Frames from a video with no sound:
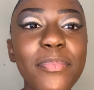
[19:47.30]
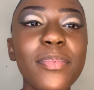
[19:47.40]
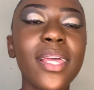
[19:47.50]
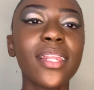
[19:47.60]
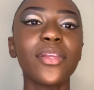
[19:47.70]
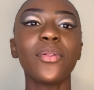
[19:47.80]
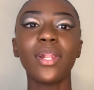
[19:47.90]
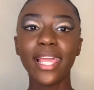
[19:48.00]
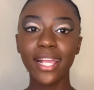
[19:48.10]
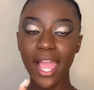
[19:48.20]
then, you know,
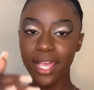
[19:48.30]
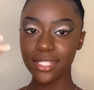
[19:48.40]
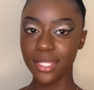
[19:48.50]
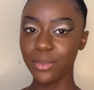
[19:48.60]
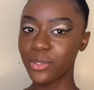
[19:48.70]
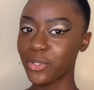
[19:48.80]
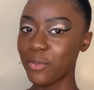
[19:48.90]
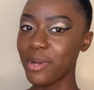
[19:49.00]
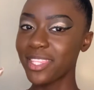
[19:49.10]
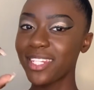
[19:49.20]
like, eyes are the most crucial
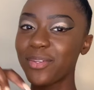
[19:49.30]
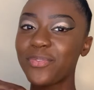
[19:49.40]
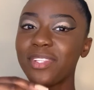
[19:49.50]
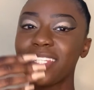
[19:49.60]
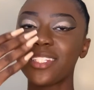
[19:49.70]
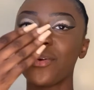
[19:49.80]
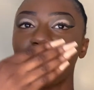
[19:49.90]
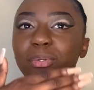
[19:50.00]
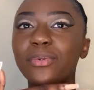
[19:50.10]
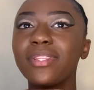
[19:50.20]
part, then you finish the whole
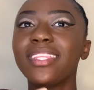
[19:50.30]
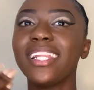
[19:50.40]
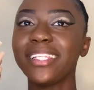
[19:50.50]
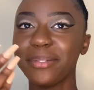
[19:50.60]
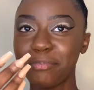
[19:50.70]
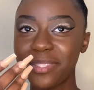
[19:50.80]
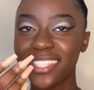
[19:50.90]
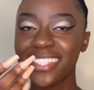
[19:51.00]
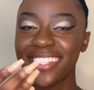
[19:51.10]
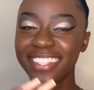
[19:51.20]
look with the lips.
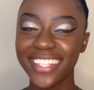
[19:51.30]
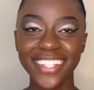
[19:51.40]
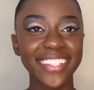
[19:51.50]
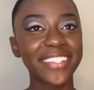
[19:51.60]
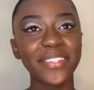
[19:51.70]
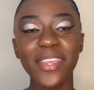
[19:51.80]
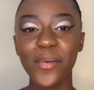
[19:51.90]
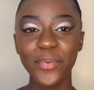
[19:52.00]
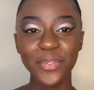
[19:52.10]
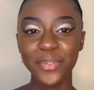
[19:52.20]
Then we're
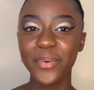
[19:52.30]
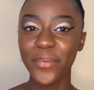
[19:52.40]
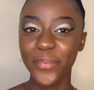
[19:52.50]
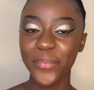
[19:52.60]
good to go.